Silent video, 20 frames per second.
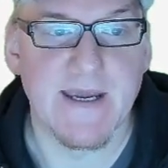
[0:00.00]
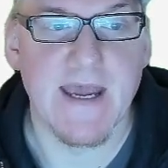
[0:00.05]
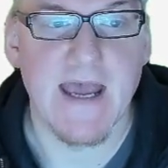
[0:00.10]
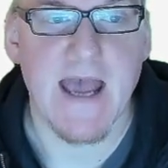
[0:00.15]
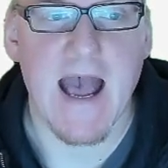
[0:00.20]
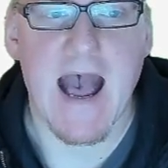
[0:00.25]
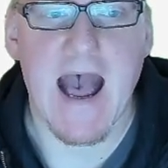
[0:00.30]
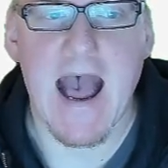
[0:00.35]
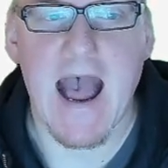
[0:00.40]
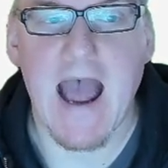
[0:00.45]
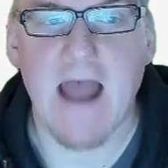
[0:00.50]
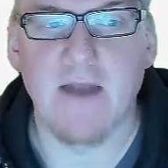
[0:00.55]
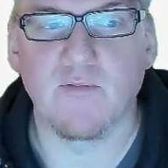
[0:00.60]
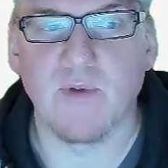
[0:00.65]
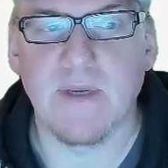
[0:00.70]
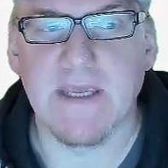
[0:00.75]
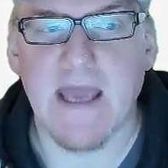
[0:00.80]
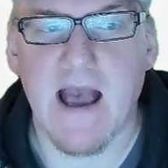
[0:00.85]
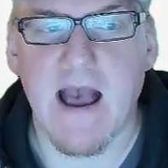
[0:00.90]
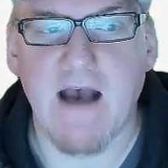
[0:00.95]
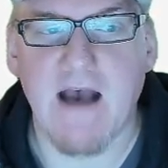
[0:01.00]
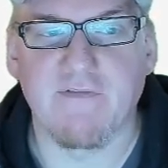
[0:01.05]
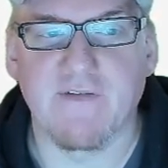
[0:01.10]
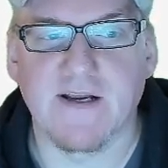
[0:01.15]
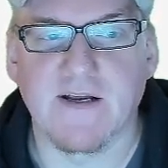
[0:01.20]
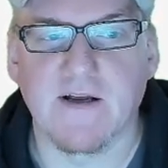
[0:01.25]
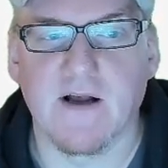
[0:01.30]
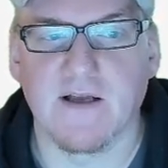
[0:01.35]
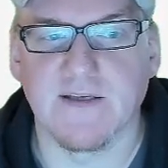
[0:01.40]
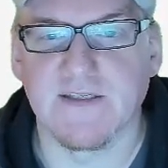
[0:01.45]
And we have a
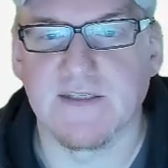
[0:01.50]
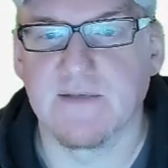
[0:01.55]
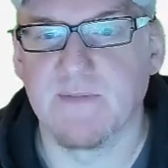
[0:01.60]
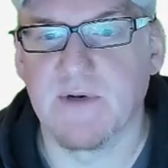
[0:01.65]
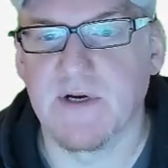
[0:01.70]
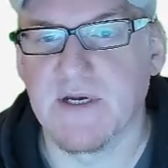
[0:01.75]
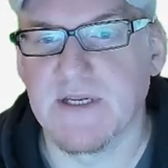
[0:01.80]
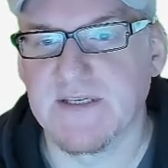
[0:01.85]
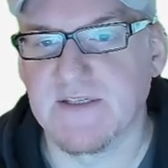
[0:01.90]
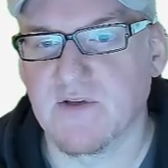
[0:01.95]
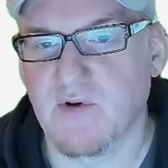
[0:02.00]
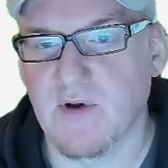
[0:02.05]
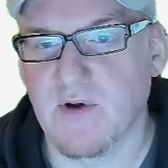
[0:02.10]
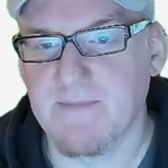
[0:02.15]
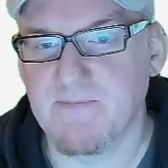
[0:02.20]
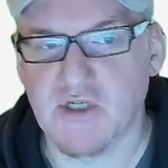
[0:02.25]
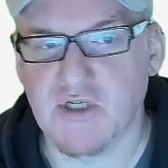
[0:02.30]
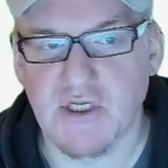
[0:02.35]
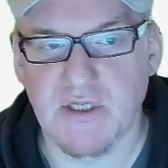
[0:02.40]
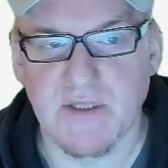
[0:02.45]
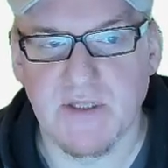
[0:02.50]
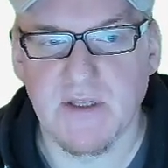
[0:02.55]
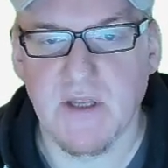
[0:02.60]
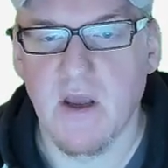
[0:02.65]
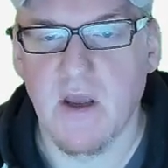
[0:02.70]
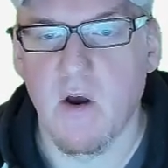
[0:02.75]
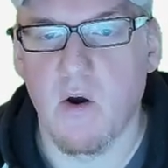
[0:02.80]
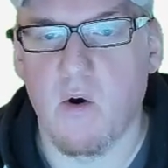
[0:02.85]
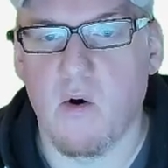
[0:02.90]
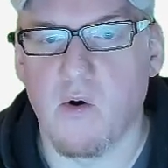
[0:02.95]
customer
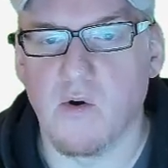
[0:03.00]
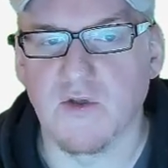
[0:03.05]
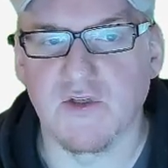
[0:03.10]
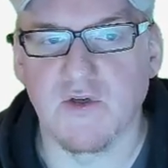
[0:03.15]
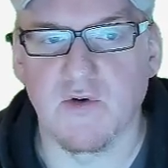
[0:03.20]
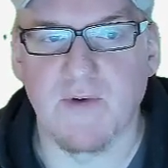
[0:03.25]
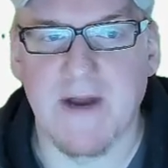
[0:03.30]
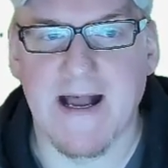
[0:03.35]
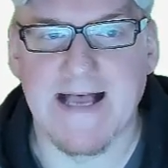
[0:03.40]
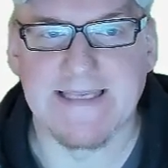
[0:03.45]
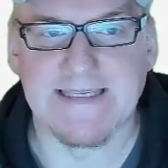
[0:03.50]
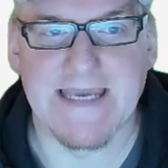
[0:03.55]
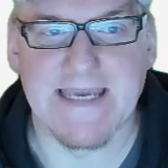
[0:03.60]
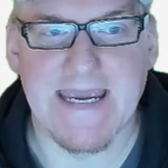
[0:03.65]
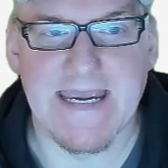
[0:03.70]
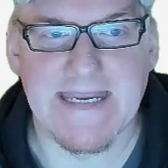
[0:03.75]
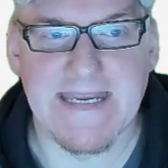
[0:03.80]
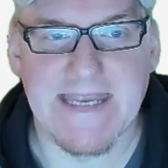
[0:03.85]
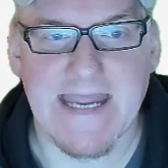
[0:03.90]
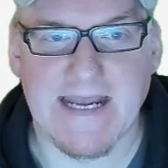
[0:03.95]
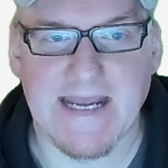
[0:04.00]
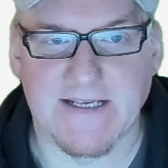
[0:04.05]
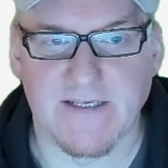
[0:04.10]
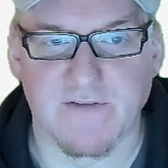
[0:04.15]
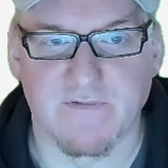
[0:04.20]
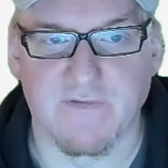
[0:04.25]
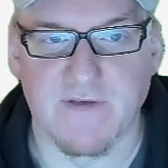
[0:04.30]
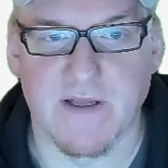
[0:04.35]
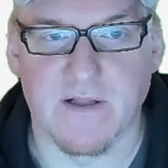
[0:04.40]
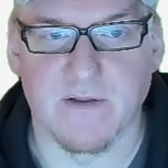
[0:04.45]
description also as a
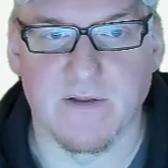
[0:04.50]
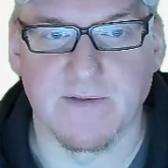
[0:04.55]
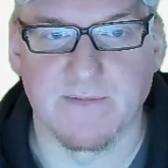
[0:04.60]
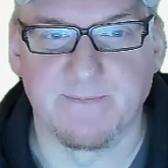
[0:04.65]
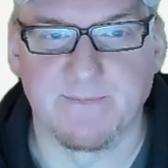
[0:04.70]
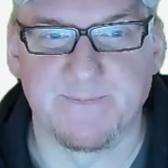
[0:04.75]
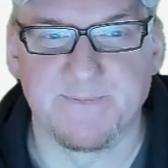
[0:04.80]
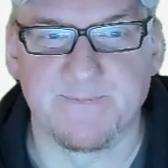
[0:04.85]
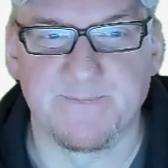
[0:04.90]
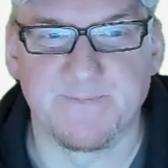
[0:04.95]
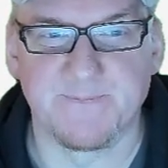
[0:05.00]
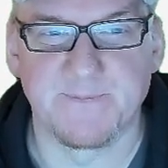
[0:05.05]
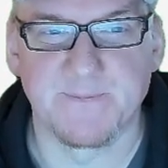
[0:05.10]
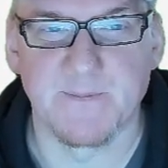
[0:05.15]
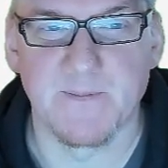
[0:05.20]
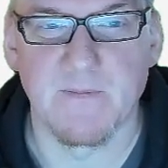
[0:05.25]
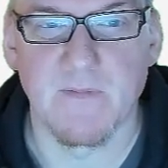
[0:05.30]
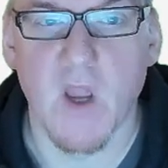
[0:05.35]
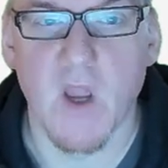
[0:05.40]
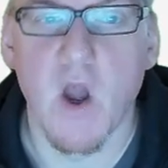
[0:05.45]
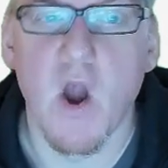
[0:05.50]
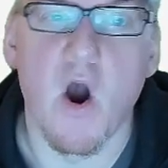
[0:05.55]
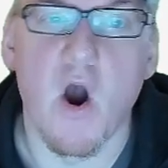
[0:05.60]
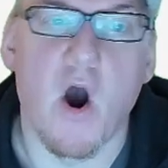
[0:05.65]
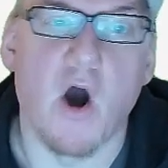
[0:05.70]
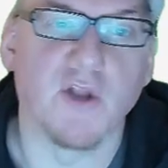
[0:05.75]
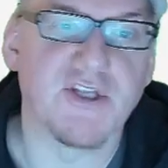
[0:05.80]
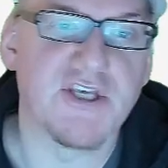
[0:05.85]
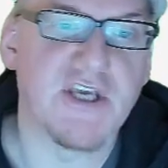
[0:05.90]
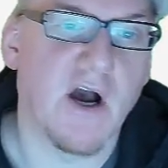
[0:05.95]
text field.
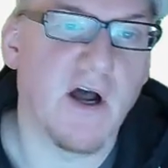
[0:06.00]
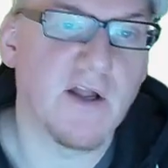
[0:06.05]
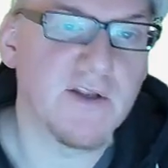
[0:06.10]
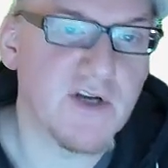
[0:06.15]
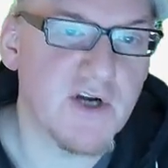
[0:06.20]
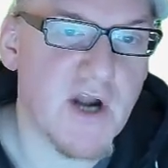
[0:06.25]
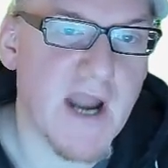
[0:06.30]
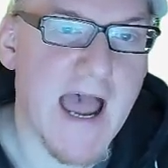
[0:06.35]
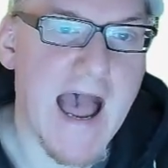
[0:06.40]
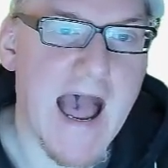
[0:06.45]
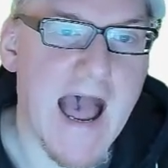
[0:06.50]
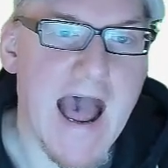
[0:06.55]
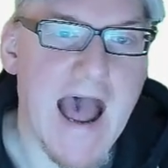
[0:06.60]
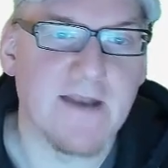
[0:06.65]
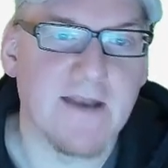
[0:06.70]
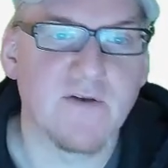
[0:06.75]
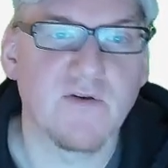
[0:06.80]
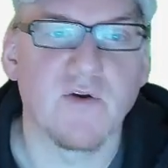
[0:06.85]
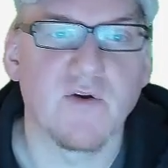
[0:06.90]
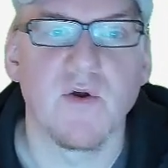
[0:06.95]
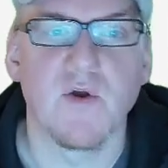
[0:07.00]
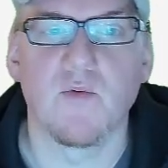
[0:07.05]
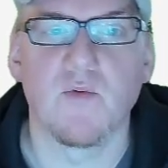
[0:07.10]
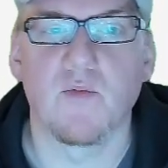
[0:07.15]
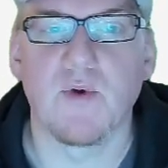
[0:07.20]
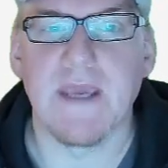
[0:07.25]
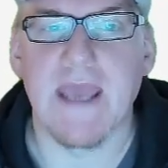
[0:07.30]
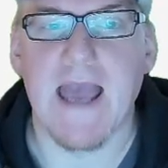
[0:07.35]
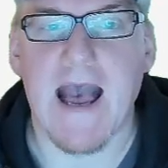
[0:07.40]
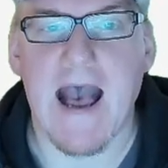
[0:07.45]
On the other hand,
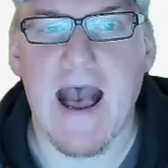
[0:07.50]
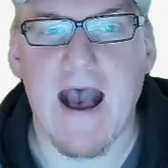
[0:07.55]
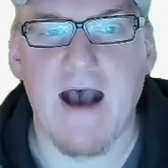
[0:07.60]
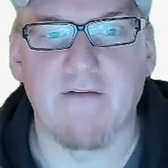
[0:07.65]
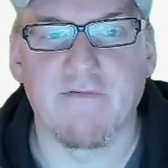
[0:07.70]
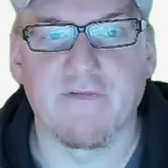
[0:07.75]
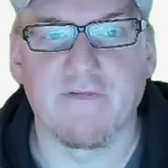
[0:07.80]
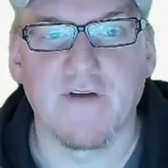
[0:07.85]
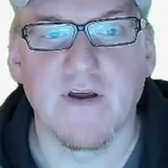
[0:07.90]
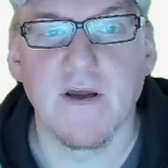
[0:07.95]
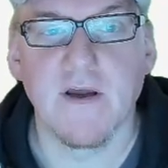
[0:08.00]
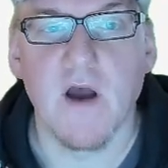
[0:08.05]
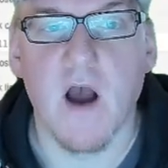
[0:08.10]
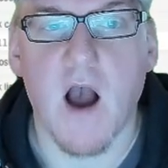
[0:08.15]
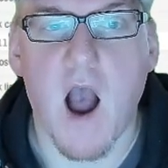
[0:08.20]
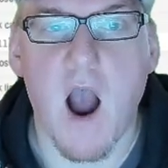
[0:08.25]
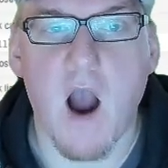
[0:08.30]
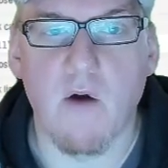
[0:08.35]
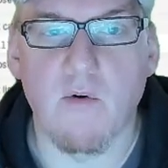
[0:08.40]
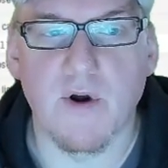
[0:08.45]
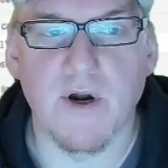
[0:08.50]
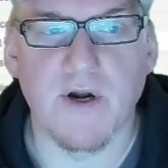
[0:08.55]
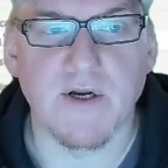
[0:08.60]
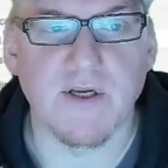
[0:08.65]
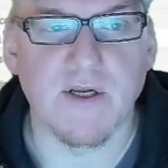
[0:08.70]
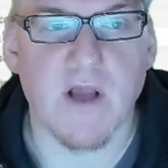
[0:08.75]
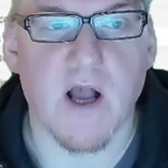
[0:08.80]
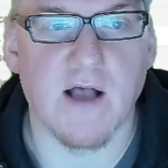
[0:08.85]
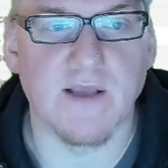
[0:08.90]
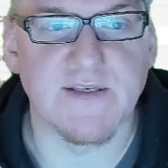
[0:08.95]
we have our
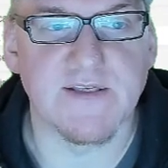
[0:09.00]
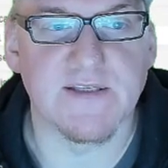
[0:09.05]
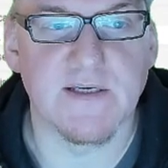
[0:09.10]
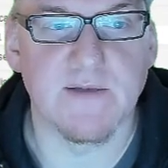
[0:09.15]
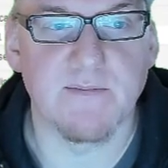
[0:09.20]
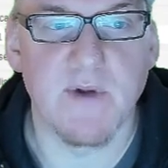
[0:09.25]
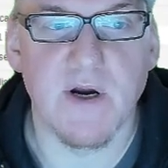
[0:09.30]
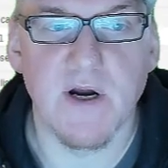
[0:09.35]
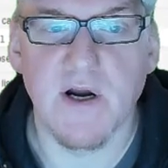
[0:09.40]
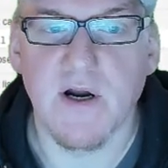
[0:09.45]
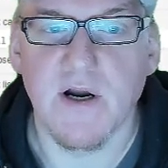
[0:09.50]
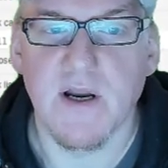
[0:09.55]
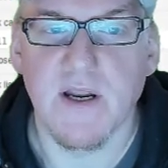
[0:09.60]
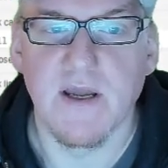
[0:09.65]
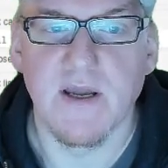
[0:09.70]
customer